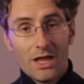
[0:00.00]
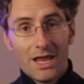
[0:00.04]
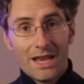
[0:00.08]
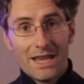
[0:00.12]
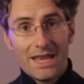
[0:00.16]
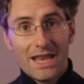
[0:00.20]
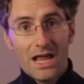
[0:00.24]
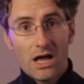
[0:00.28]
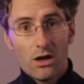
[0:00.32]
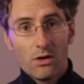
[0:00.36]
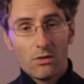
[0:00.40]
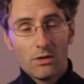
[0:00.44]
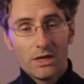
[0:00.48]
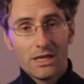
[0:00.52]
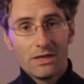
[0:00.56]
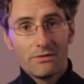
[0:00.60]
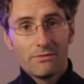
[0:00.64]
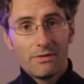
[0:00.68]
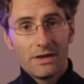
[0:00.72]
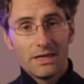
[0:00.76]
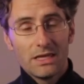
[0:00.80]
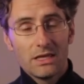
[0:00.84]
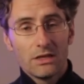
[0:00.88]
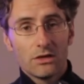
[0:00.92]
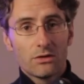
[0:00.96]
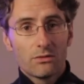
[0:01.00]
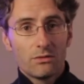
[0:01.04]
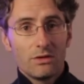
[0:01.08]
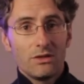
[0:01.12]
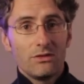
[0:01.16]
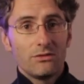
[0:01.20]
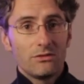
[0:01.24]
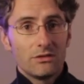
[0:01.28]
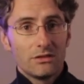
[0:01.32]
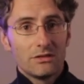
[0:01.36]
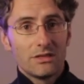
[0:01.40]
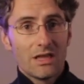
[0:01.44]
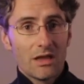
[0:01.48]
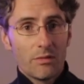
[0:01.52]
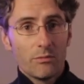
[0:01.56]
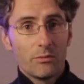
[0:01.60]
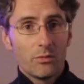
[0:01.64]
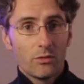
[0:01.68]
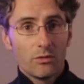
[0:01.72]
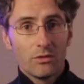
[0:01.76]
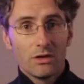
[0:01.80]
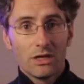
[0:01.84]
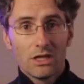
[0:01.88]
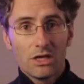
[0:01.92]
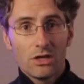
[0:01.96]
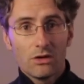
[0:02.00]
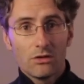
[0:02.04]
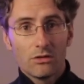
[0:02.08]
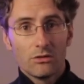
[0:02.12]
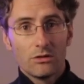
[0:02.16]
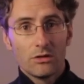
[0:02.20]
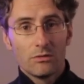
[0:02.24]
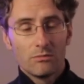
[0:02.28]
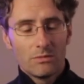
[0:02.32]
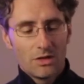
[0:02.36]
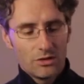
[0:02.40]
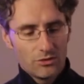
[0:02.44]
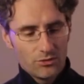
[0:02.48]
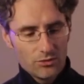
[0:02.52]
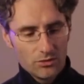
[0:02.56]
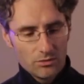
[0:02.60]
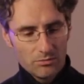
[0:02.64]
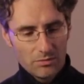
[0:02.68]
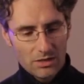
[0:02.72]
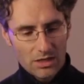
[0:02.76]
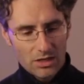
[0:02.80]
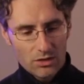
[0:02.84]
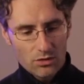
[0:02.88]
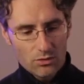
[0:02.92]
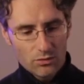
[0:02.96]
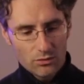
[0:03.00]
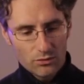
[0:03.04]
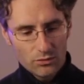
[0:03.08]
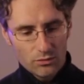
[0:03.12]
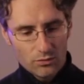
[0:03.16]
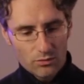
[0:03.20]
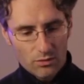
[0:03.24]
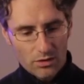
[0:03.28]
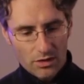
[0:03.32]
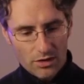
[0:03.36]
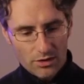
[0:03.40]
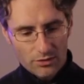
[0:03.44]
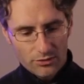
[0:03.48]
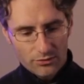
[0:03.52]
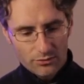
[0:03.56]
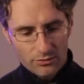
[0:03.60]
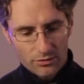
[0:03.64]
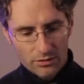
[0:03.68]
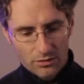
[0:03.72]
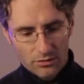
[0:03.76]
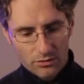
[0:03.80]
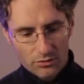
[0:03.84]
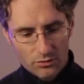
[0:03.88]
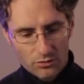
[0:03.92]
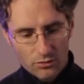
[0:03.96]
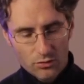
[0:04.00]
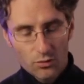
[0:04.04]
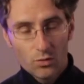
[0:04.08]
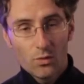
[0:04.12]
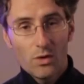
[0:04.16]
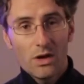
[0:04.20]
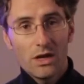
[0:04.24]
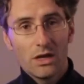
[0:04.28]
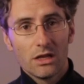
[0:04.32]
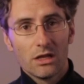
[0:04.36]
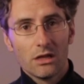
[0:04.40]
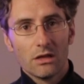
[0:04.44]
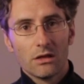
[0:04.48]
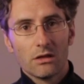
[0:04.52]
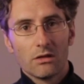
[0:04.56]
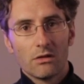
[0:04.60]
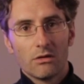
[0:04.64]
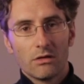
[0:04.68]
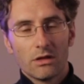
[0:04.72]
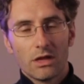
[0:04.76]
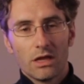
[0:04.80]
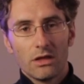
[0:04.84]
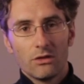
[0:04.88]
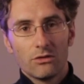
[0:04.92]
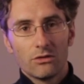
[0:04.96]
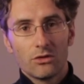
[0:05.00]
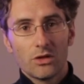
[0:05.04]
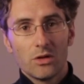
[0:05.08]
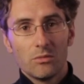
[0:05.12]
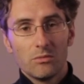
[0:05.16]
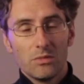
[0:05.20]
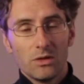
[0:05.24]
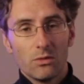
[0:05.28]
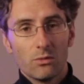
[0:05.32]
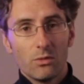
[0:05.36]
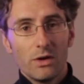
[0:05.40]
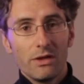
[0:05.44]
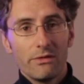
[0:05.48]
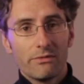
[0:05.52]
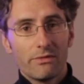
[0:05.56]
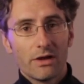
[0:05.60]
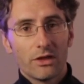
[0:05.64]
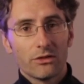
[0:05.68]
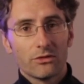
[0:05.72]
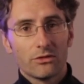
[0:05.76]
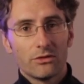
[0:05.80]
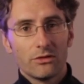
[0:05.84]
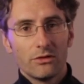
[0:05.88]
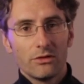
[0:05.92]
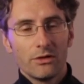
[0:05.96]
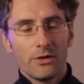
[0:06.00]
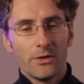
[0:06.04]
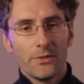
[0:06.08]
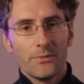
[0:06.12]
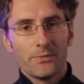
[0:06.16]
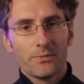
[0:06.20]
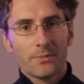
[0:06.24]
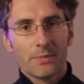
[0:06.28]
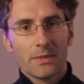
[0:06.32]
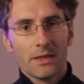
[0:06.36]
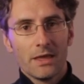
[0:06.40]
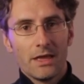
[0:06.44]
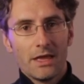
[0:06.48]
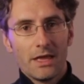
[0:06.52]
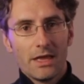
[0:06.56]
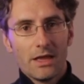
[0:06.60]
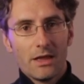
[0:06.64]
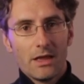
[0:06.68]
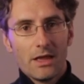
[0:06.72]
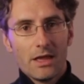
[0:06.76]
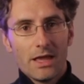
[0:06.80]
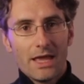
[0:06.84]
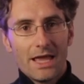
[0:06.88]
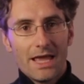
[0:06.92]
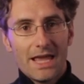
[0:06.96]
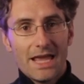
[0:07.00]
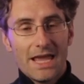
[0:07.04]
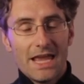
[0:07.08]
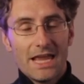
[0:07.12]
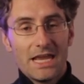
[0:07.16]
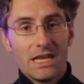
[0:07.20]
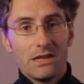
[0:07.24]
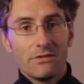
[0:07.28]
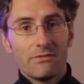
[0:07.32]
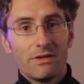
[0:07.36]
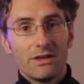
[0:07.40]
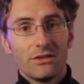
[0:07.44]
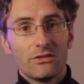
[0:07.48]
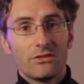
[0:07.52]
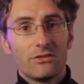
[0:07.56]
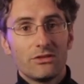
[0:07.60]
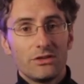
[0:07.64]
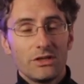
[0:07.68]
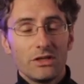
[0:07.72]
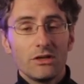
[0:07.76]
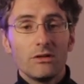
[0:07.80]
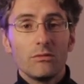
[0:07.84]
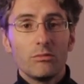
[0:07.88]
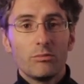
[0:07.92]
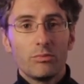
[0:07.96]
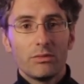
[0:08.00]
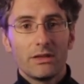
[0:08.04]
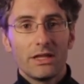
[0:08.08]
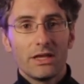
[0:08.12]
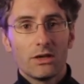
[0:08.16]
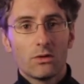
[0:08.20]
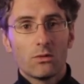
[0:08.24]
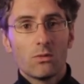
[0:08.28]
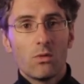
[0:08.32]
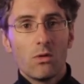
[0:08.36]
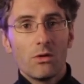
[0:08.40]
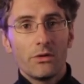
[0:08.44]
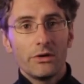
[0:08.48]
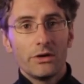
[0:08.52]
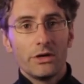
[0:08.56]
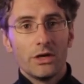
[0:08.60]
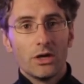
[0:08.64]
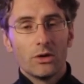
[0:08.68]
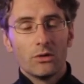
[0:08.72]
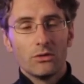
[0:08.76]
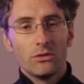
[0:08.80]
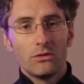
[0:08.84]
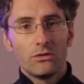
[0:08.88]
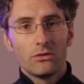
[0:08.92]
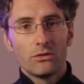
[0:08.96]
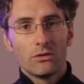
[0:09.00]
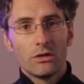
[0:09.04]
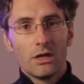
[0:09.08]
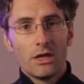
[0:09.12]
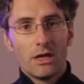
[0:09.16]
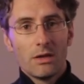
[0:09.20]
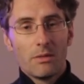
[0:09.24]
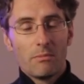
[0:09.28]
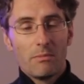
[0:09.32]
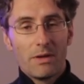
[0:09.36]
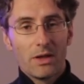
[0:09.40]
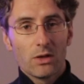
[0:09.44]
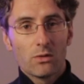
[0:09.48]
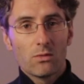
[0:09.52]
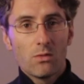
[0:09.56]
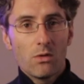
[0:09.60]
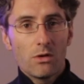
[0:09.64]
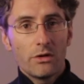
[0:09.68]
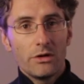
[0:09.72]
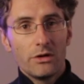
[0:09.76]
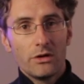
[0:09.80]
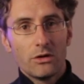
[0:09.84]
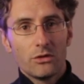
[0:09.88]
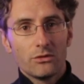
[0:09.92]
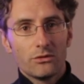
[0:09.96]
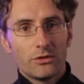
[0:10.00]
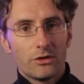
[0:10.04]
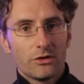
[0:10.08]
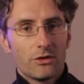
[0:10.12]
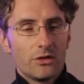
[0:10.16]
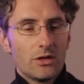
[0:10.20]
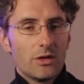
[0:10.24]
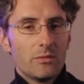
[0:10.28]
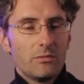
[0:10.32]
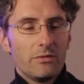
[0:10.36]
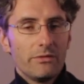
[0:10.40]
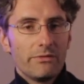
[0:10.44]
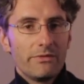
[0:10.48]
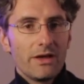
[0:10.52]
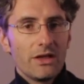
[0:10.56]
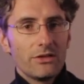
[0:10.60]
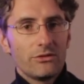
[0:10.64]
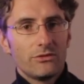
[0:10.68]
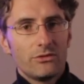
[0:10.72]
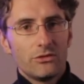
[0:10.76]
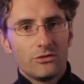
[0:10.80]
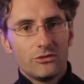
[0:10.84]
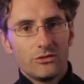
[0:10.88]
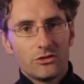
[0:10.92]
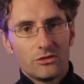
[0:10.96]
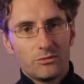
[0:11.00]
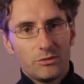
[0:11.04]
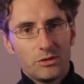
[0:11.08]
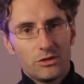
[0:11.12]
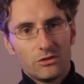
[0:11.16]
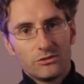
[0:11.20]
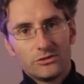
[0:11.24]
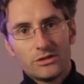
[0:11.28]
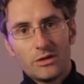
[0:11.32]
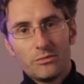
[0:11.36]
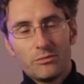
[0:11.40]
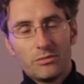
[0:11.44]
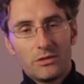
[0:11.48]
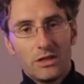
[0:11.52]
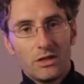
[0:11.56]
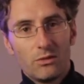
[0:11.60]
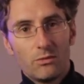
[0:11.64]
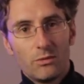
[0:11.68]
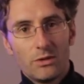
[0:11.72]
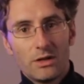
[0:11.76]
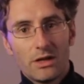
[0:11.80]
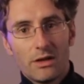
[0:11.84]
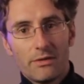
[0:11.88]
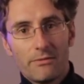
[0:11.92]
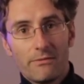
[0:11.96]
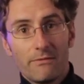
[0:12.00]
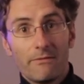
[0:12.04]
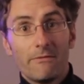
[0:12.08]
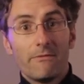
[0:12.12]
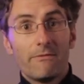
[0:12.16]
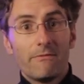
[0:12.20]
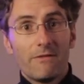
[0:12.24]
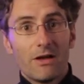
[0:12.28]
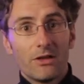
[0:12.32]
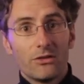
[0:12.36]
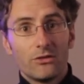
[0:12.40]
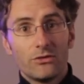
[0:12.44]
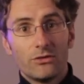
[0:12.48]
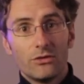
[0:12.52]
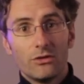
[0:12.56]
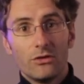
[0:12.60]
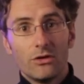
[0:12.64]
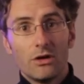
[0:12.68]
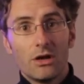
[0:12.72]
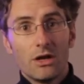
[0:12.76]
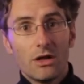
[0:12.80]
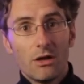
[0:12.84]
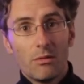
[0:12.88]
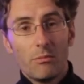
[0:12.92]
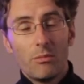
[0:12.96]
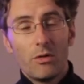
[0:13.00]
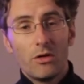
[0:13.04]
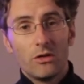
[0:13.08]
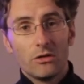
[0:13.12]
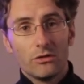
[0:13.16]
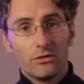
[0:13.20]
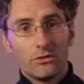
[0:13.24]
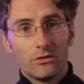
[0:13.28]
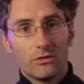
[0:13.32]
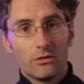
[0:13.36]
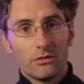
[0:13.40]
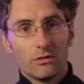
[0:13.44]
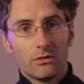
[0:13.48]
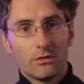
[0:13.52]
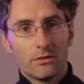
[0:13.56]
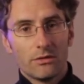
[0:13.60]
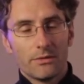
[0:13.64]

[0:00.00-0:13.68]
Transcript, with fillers: Now, if I increase the tempo in here, the metronome, and I go to 120, okay, it's gonna be way faster, and if I still play quarter notes, my quarter notes are gonna be faster just because I play with a faster pulse.